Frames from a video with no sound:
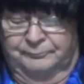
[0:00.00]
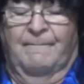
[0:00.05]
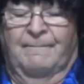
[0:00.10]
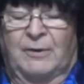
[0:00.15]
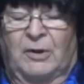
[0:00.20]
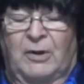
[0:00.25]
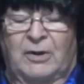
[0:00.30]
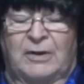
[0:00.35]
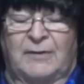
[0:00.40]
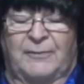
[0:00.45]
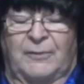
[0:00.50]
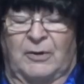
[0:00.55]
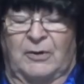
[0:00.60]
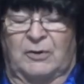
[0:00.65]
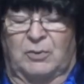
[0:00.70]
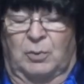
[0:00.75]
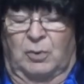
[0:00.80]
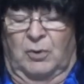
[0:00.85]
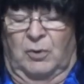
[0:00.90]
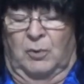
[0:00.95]
During the
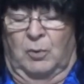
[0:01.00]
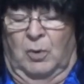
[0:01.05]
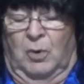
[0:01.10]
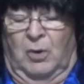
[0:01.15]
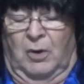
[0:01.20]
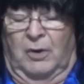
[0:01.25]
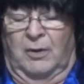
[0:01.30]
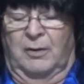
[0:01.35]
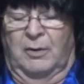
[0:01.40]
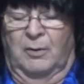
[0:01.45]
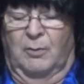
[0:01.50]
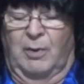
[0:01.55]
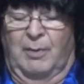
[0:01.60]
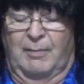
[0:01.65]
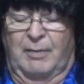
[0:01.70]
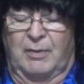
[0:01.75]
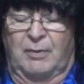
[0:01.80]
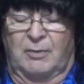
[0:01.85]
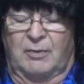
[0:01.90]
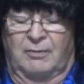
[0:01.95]
First World War,
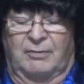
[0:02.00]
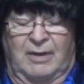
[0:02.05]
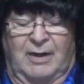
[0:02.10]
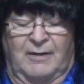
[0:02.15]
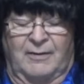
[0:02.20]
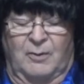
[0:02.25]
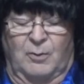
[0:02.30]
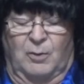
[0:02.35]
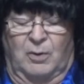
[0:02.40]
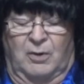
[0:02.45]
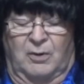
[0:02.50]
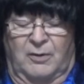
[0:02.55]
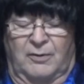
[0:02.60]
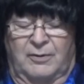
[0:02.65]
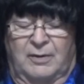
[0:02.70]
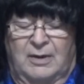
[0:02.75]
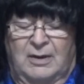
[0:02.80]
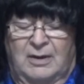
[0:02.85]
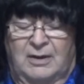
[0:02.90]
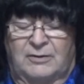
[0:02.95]
women around the
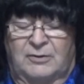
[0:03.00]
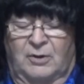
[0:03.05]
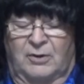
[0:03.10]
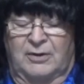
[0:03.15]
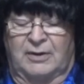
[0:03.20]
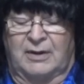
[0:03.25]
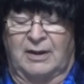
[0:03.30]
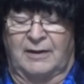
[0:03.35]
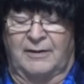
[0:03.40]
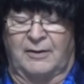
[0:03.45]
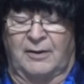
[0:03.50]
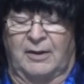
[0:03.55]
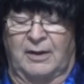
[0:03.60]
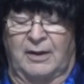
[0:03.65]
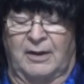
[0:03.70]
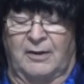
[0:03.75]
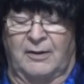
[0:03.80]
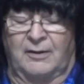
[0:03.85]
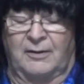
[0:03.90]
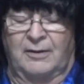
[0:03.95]
world started to cut their
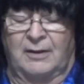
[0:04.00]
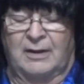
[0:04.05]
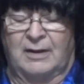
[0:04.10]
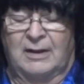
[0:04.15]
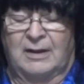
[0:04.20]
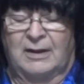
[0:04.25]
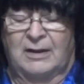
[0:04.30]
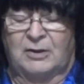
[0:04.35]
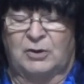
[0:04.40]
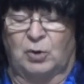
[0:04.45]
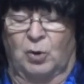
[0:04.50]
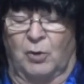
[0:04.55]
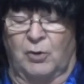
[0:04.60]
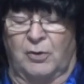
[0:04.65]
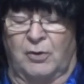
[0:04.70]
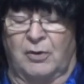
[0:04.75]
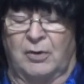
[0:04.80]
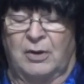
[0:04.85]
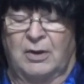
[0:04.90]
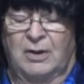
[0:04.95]
hair
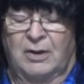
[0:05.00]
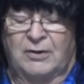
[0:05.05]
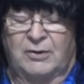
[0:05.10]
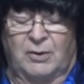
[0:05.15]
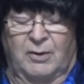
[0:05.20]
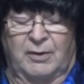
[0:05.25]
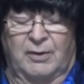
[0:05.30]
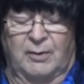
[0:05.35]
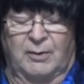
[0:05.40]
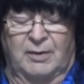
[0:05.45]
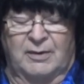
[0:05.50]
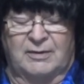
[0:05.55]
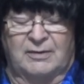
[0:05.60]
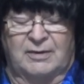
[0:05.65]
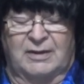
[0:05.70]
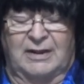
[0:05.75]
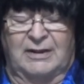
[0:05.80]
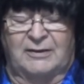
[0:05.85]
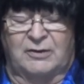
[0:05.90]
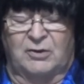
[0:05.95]
shorter, so it
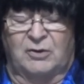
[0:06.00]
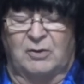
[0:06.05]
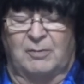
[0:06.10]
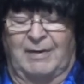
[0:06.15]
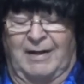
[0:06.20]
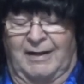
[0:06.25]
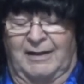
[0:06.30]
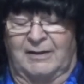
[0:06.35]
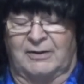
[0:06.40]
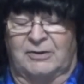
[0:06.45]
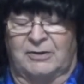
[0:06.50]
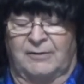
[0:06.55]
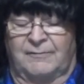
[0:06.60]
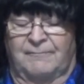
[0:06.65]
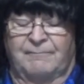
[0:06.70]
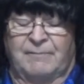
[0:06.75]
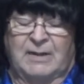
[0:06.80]
was easier to manage.